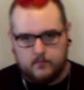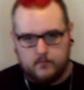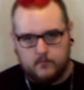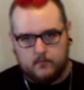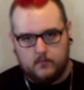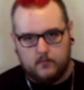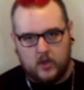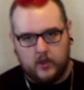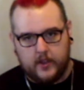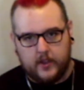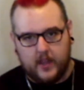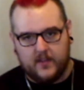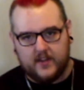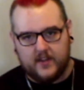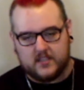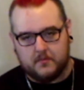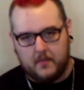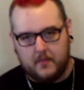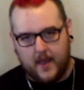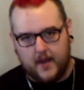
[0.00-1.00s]
Okay, that's
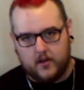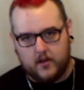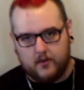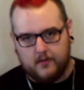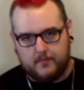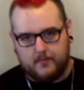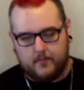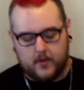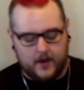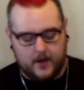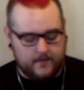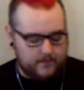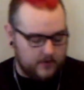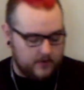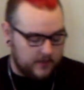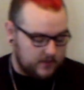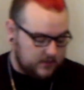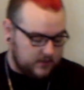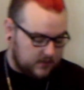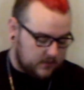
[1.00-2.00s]
a matter of
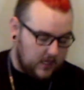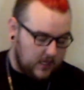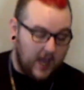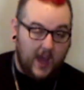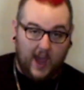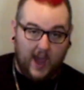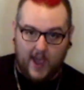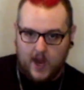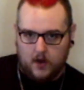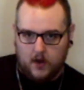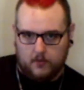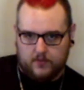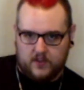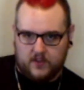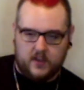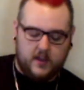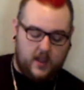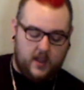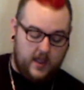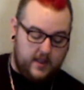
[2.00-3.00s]
preference. I don't
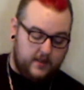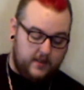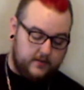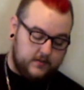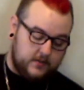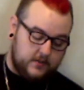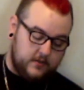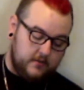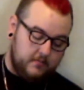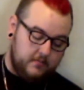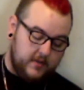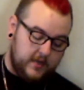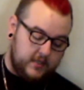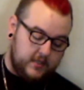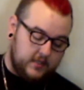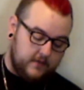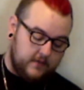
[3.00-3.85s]
think I use too much